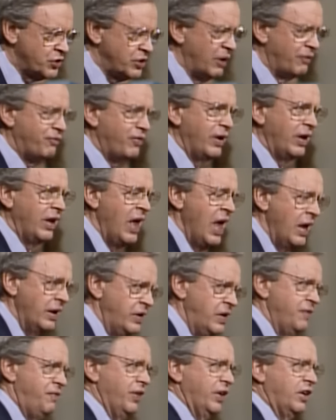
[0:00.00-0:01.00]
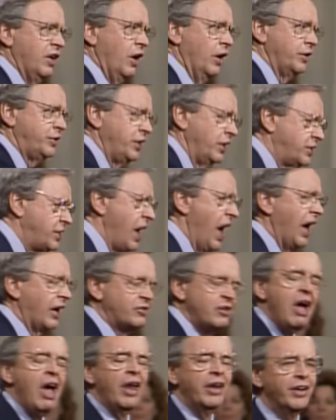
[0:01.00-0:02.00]
suffering, difficulty,
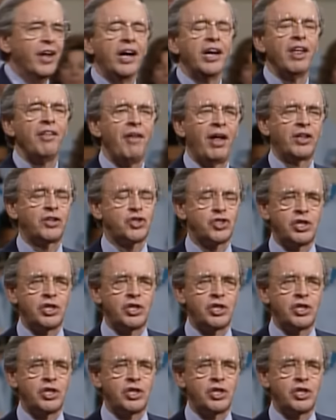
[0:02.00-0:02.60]
attacks, none of that's